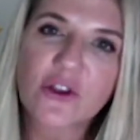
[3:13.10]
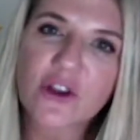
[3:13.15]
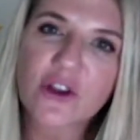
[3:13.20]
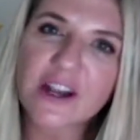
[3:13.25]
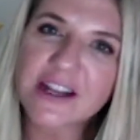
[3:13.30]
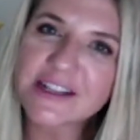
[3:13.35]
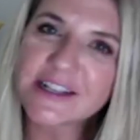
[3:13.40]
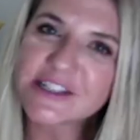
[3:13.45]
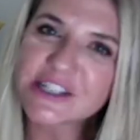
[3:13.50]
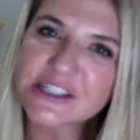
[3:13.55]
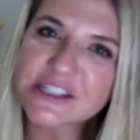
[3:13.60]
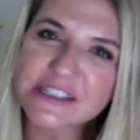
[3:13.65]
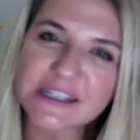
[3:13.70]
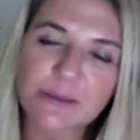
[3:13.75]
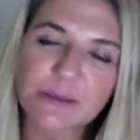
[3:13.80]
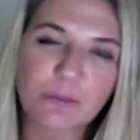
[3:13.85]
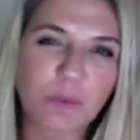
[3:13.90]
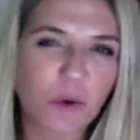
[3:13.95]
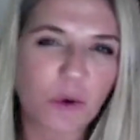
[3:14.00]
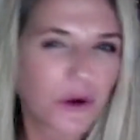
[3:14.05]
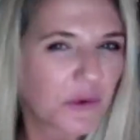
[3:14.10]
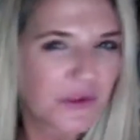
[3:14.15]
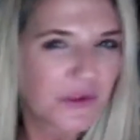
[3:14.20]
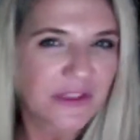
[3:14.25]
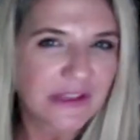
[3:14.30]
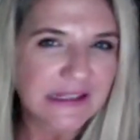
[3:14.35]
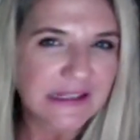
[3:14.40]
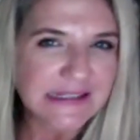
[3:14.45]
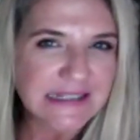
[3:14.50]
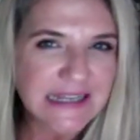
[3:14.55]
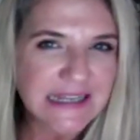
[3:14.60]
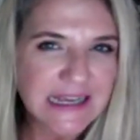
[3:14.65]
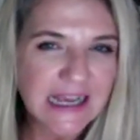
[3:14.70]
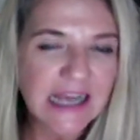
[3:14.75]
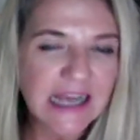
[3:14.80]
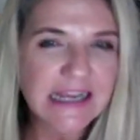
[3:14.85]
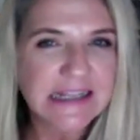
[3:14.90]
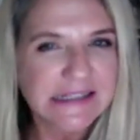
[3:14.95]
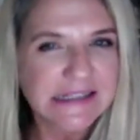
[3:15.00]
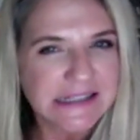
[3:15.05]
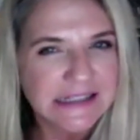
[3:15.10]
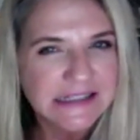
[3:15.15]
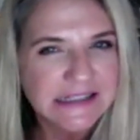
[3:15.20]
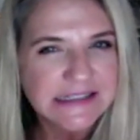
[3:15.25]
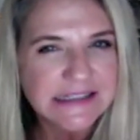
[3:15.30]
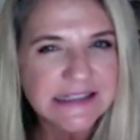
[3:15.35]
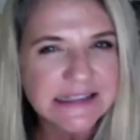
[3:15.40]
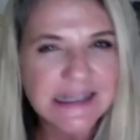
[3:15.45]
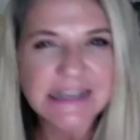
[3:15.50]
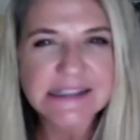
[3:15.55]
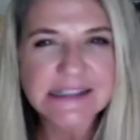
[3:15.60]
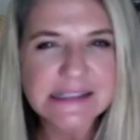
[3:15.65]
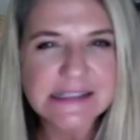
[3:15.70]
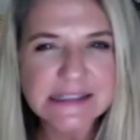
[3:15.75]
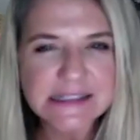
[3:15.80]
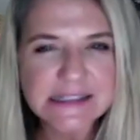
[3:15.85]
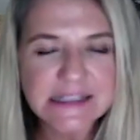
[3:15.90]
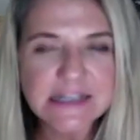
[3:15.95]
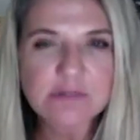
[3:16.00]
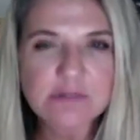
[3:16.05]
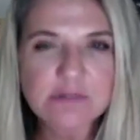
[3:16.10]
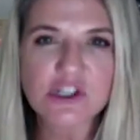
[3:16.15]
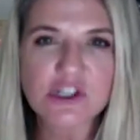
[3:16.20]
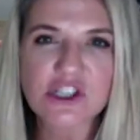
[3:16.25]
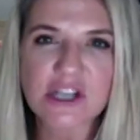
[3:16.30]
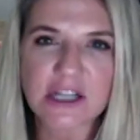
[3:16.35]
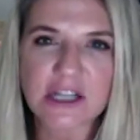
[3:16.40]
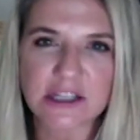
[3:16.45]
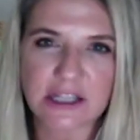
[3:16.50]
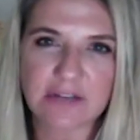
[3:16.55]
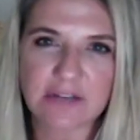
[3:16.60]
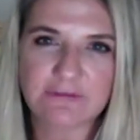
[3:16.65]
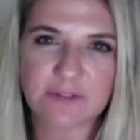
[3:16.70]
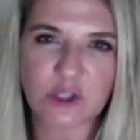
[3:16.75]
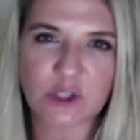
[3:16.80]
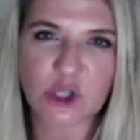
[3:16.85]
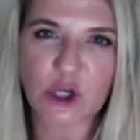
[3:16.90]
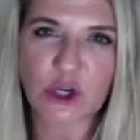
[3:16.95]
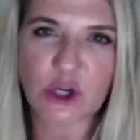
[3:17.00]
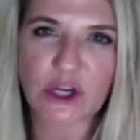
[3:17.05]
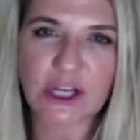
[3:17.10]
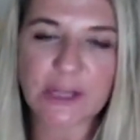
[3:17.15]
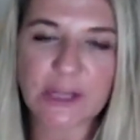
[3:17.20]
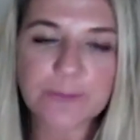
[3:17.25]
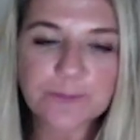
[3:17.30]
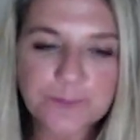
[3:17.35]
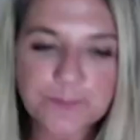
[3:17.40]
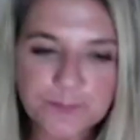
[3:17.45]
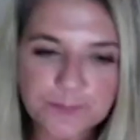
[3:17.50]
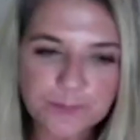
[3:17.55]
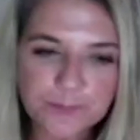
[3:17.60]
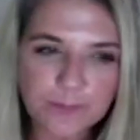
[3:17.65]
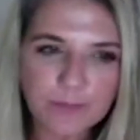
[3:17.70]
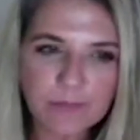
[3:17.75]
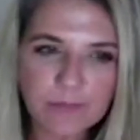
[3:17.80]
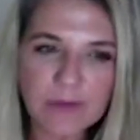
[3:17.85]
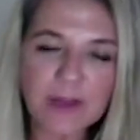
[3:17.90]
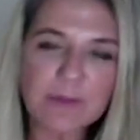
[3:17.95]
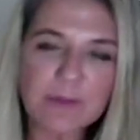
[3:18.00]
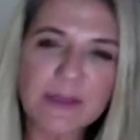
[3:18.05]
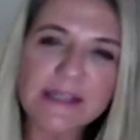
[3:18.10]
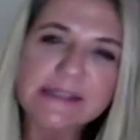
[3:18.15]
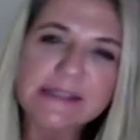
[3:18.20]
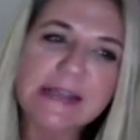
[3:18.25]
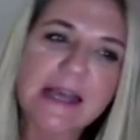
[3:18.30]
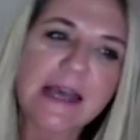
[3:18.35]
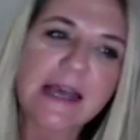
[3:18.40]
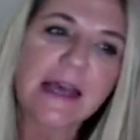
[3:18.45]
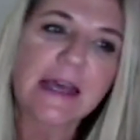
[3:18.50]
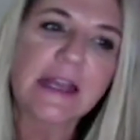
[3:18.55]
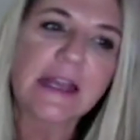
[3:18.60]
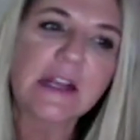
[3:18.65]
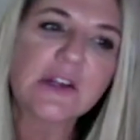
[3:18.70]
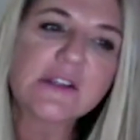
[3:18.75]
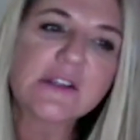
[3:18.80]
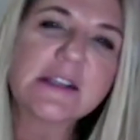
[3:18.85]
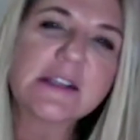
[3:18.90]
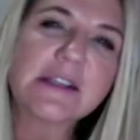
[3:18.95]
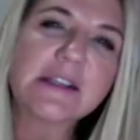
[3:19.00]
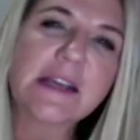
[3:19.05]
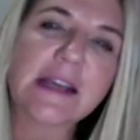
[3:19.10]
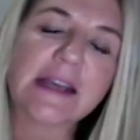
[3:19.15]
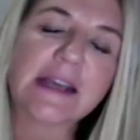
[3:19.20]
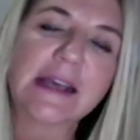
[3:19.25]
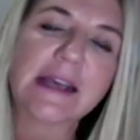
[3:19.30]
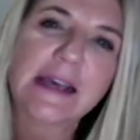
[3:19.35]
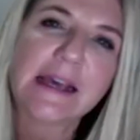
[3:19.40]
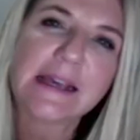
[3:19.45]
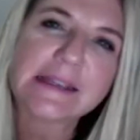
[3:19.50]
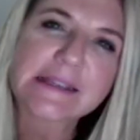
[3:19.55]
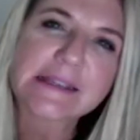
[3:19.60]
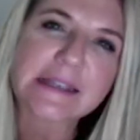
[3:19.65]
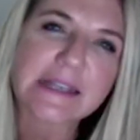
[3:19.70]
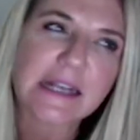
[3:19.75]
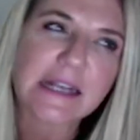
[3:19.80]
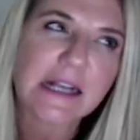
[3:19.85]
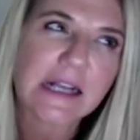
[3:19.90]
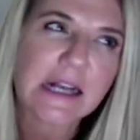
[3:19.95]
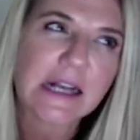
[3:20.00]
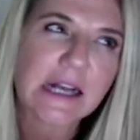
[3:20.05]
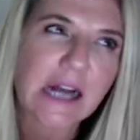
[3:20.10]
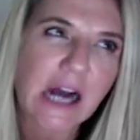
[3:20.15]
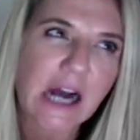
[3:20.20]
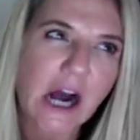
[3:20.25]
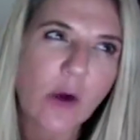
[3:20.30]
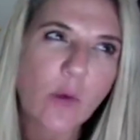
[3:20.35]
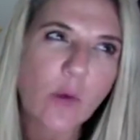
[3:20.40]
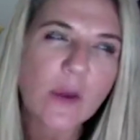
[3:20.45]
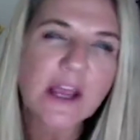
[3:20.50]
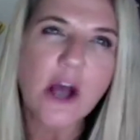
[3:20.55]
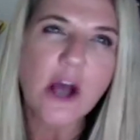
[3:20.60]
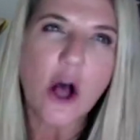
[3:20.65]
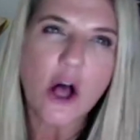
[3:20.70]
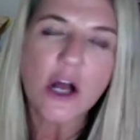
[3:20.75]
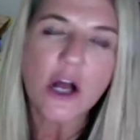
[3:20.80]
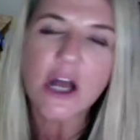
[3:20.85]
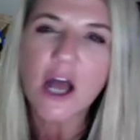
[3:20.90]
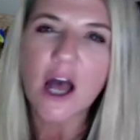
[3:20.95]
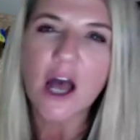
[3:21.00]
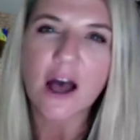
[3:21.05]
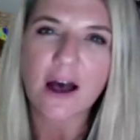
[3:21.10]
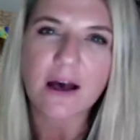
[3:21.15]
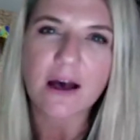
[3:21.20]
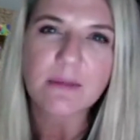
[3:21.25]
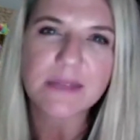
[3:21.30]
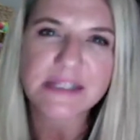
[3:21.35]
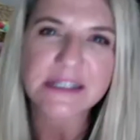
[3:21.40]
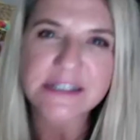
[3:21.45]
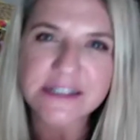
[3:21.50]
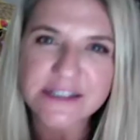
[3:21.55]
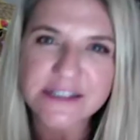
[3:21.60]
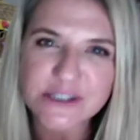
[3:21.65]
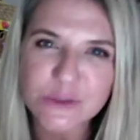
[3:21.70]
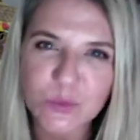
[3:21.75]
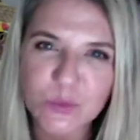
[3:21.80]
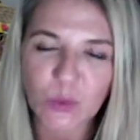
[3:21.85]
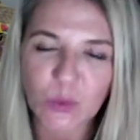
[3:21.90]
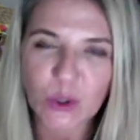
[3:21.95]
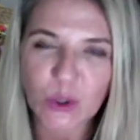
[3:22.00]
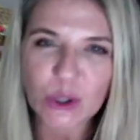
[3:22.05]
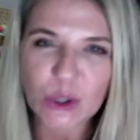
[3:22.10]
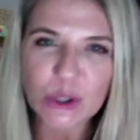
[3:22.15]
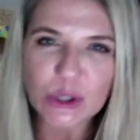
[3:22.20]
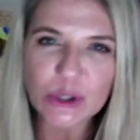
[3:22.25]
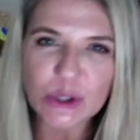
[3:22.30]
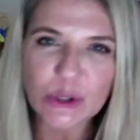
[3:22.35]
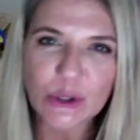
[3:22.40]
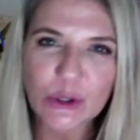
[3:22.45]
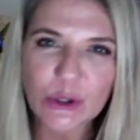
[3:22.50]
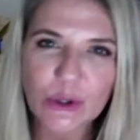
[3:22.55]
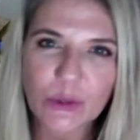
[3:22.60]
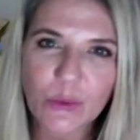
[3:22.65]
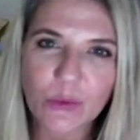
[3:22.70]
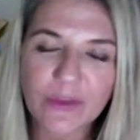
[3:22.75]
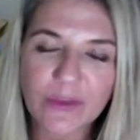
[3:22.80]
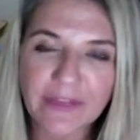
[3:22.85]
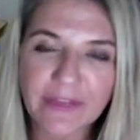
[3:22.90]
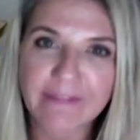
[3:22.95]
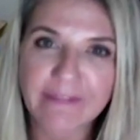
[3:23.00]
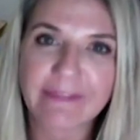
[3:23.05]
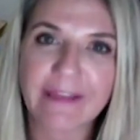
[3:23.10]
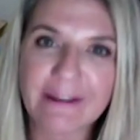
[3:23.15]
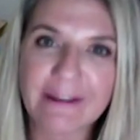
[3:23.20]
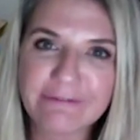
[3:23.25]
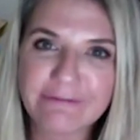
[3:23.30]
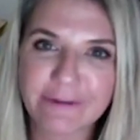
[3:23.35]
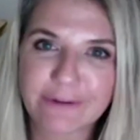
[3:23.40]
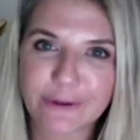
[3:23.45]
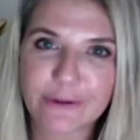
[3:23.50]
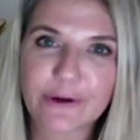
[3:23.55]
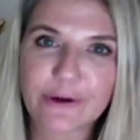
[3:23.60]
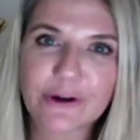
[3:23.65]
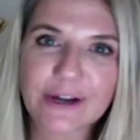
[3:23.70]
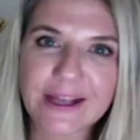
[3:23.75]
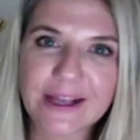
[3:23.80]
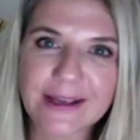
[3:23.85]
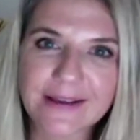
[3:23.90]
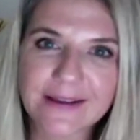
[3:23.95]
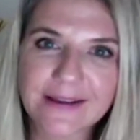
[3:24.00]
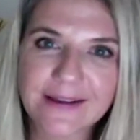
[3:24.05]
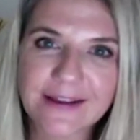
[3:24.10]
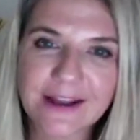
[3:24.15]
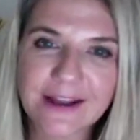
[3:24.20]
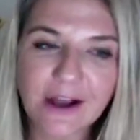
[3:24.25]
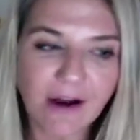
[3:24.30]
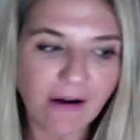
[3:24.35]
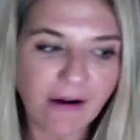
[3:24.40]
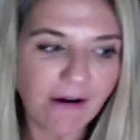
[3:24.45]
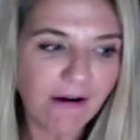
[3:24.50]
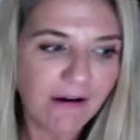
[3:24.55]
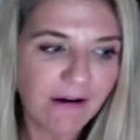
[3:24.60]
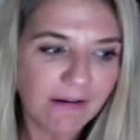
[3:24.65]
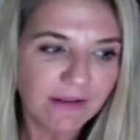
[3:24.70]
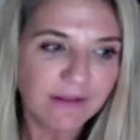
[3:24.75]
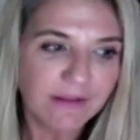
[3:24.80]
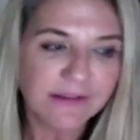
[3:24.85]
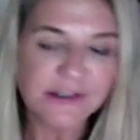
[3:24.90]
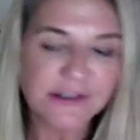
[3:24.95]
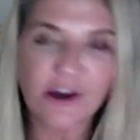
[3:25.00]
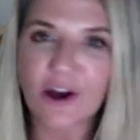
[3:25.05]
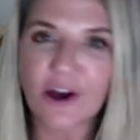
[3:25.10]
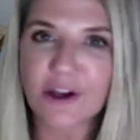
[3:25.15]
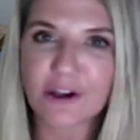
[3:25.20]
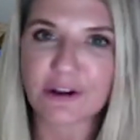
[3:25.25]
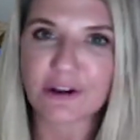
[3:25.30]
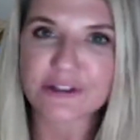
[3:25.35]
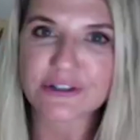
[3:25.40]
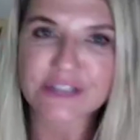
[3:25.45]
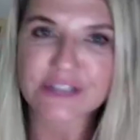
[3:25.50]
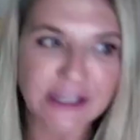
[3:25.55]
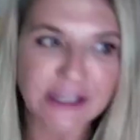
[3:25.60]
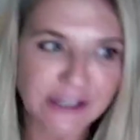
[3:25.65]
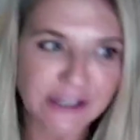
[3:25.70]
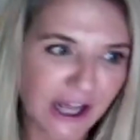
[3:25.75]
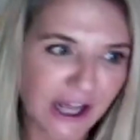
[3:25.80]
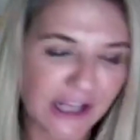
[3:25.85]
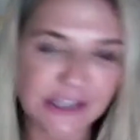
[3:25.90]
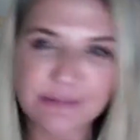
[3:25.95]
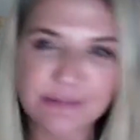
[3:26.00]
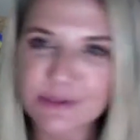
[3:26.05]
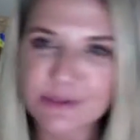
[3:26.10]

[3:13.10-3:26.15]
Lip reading: they're going to just get bored with it, and it's going to extinguish that love for learning. Because here's the thing, is that we all come into this world with a love for learning. All toddlers and